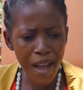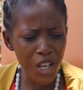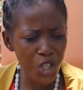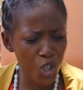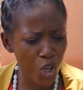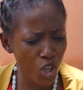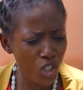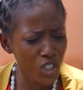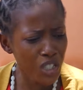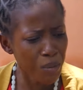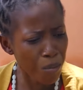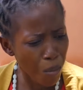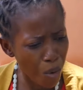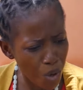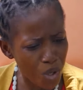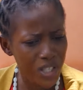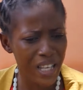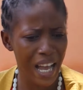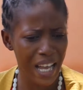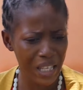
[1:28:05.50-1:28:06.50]
mentioned the
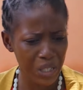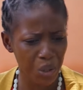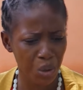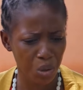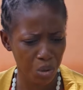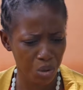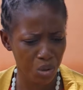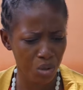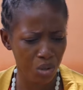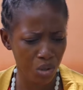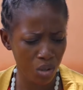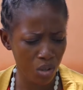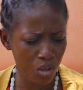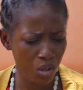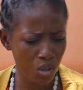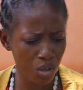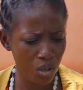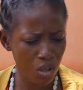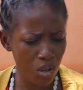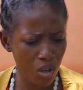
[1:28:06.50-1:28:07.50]
most I got.
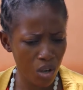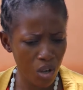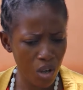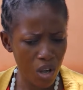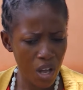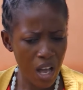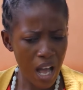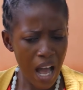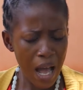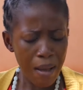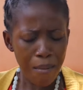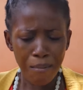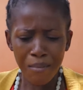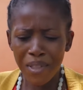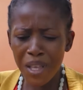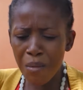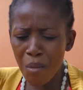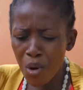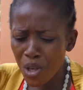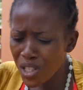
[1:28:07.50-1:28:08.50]
Mm-hmm.
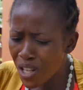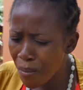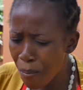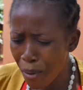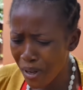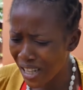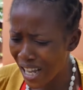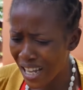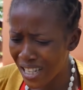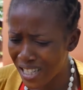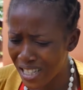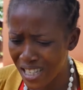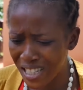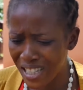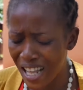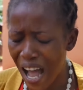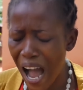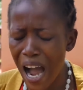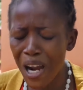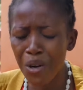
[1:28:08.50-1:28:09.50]
The most important
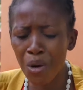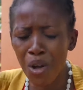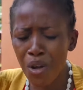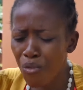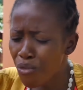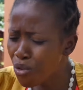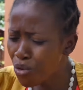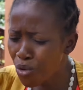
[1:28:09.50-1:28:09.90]
thing, I don't